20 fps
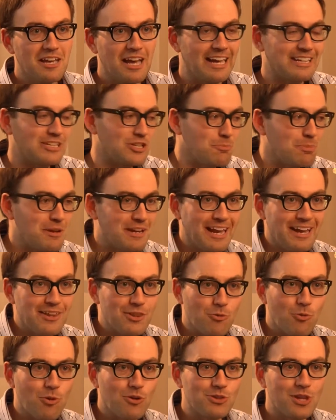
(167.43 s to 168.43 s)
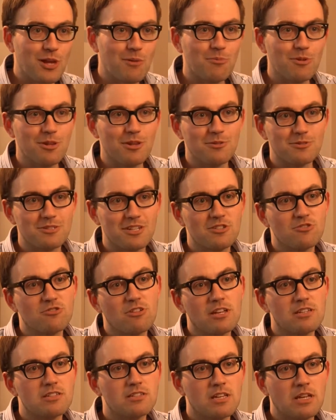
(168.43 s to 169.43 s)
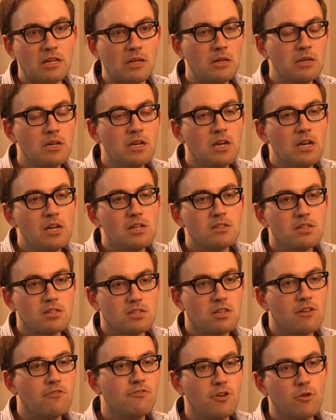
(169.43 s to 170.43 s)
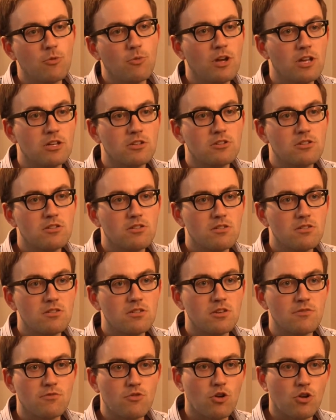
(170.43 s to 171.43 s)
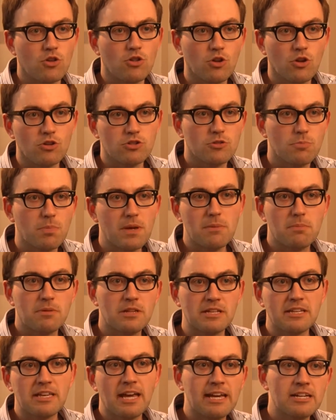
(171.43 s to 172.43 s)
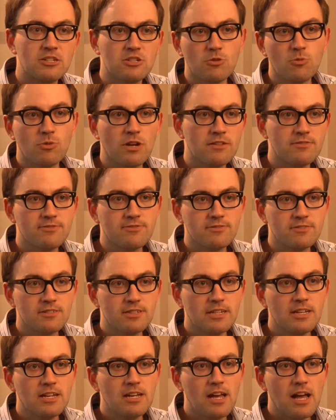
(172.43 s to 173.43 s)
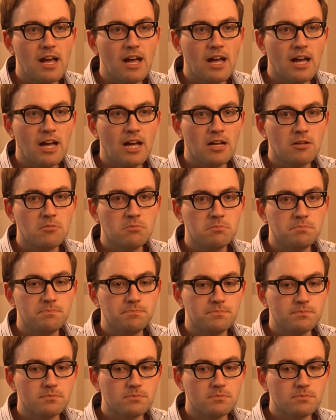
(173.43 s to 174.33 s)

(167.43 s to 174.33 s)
and you pick out the one number that was interesting, to something which you've got lots of people engaging with, and